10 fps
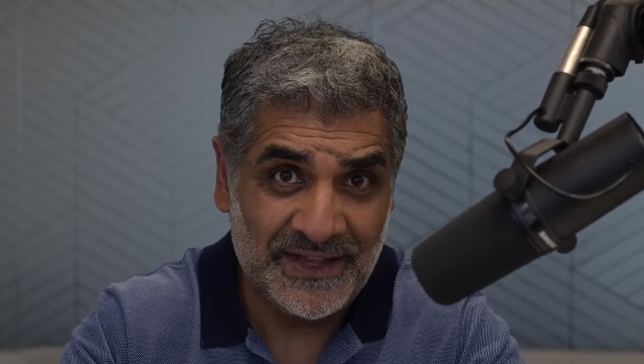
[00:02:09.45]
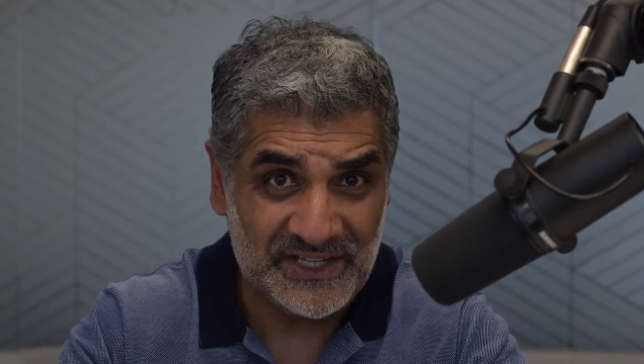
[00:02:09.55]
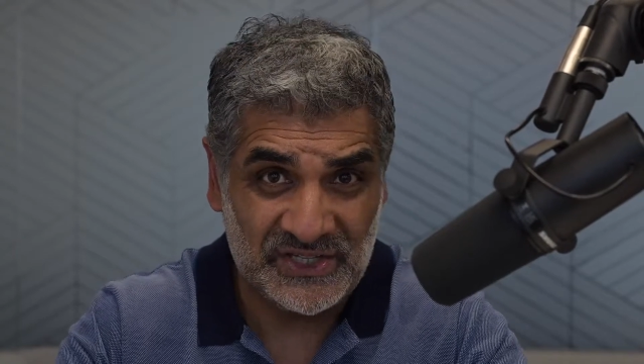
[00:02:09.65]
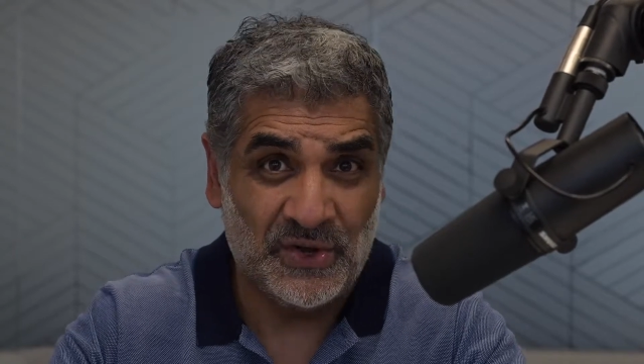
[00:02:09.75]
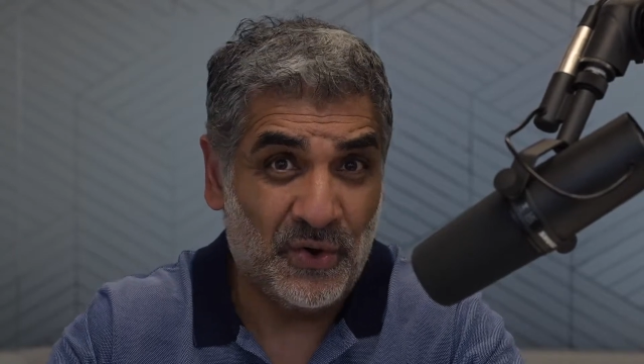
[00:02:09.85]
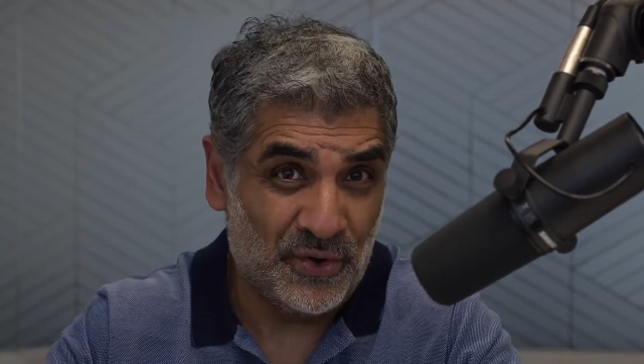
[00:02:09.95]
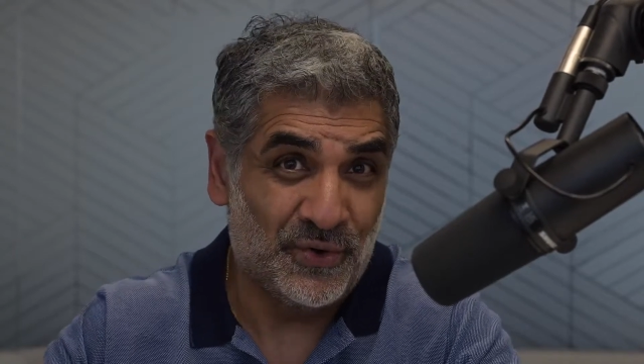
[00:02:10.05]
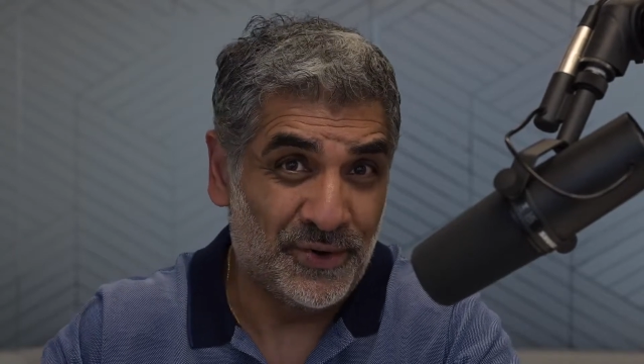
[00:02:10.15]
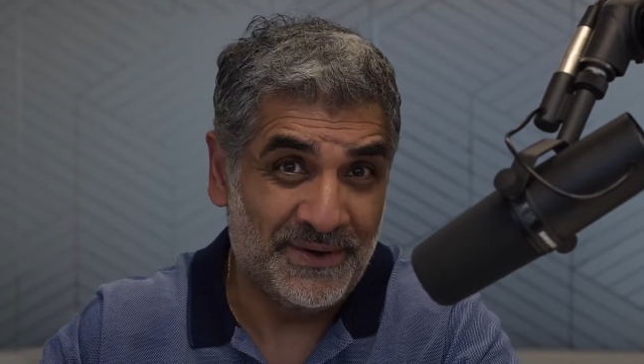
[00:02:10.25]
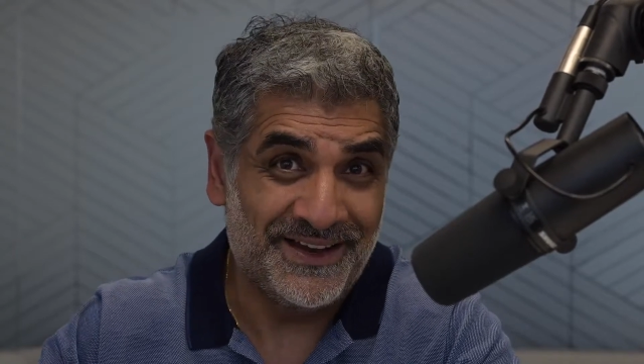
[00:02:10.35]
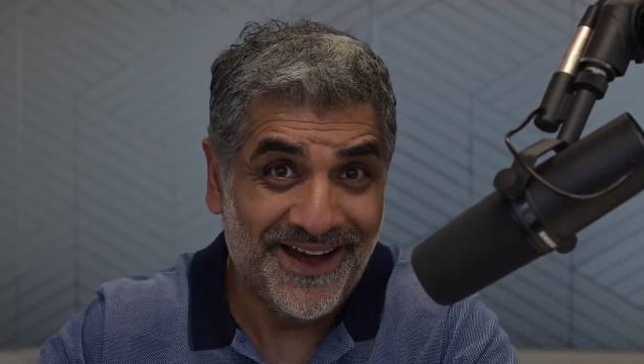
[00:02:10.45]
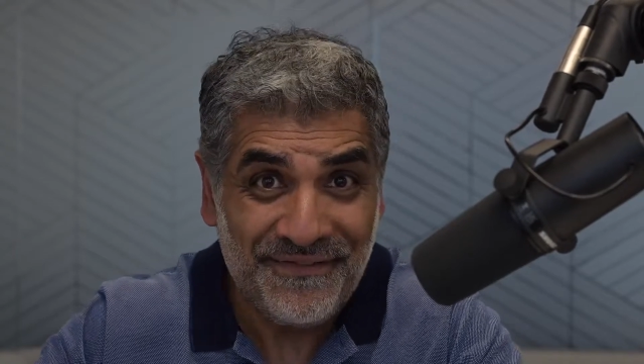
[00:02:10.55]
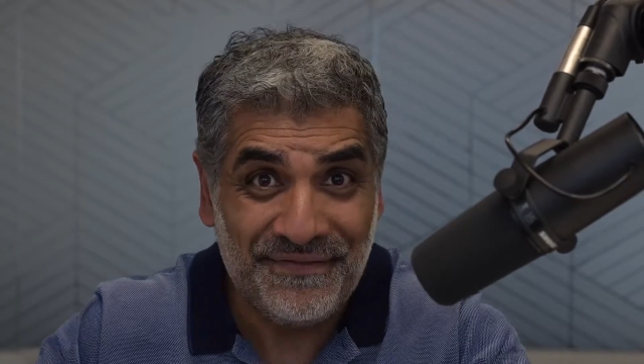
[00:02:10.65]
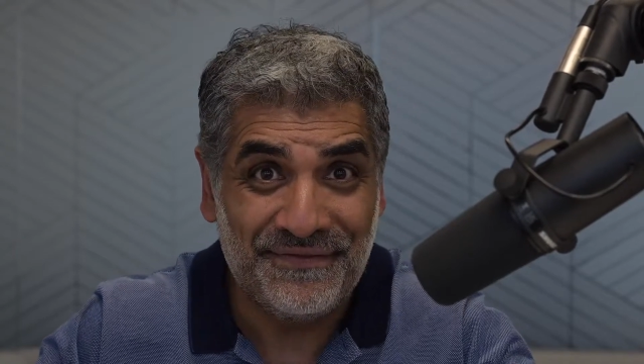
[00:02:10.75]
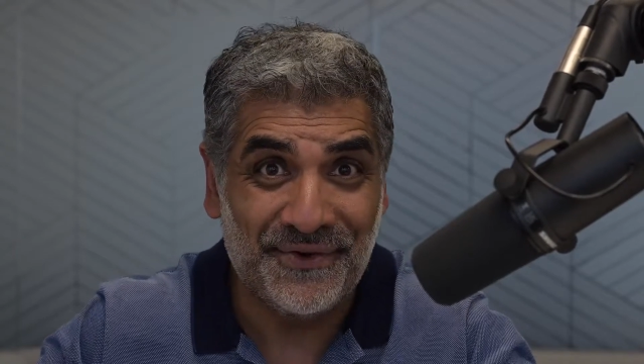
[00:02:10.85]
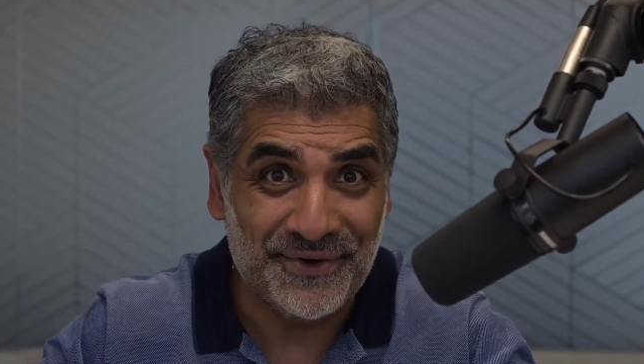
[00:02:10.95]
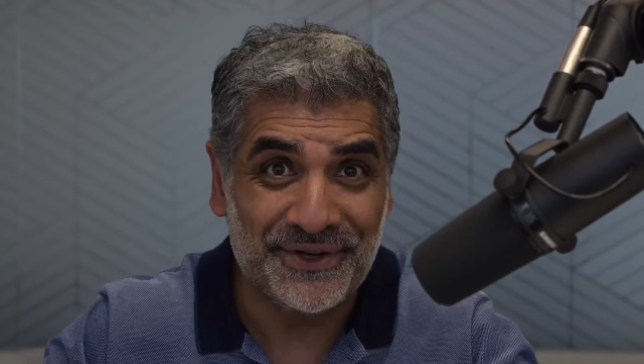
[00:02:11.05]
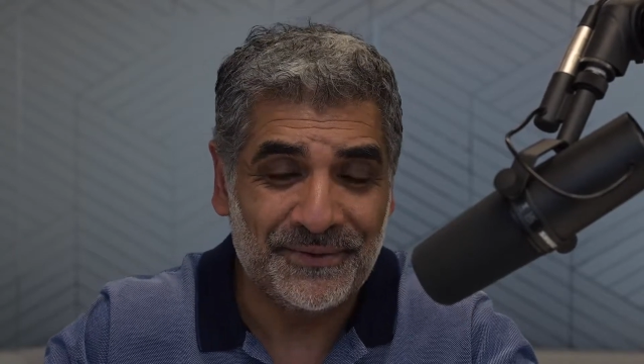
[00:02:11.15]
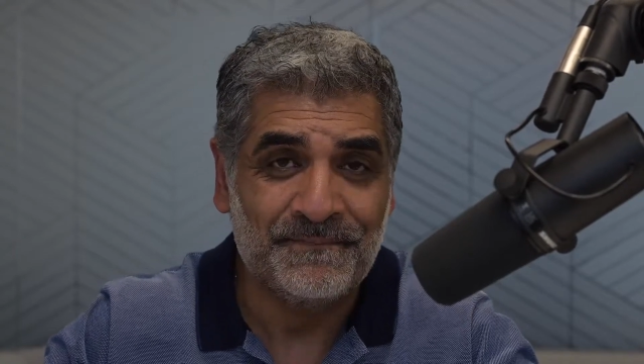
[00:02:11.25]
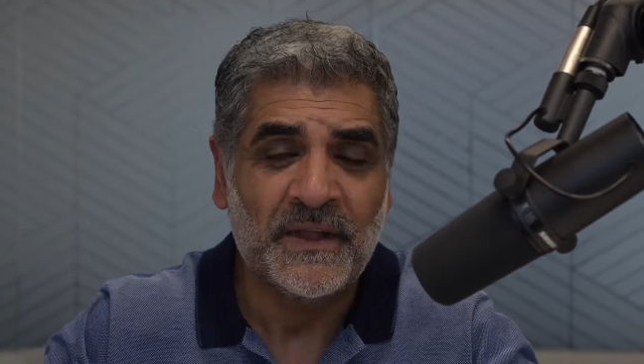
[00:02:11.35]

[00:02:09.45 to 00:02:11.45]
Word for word: that's not going to be enough for you.